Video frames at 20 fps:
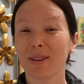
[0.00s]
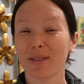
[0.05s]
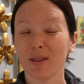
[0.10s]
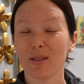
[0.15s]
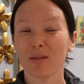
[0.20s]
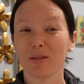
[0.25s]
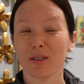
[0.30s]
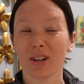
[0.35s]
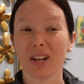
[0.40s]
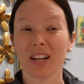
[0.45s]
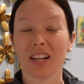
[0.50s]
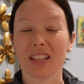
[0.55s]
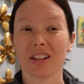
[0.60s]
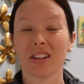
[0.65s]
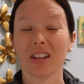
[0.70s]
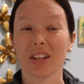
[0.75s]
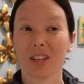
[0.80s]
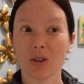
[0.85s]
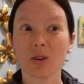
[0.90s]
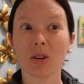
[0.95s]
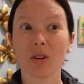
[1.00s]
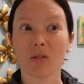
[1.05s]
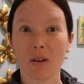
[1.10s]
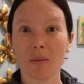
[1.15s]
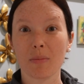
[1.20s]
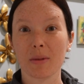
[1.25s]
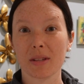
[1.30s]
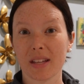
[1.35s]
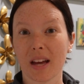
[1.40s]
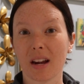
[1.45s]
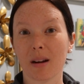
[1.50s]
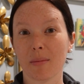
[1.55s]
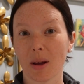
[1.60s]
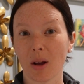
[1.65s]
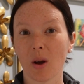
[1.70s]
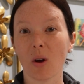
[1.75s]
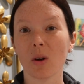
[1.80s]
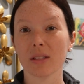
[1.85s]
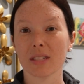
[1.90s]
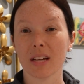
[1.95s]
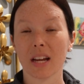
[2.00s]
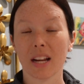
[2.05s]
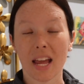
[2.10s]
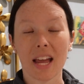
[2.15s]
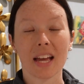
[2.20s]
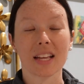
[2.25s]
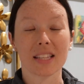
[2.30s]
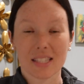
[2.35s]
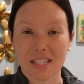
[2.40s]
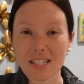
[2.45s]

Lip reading: Nuva ring and they're like, you can rip this out of my cold dead hands.